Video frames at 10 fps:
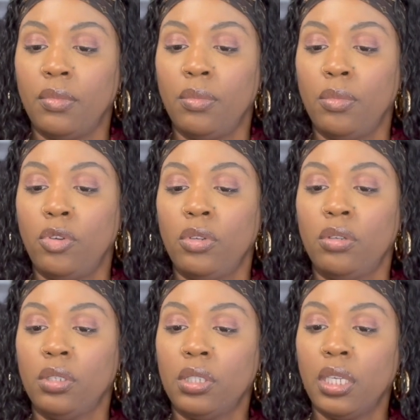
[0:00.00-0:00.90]
I'm only
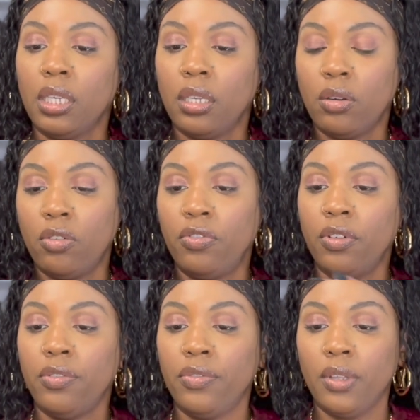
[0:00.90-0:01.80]
gonna take it off
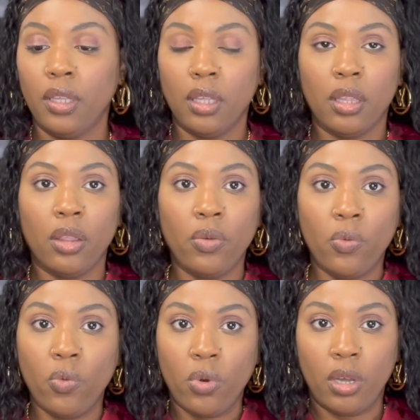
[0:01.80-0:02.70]
of the
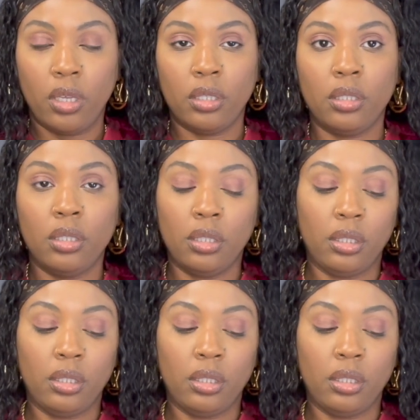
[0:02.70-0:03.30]
one.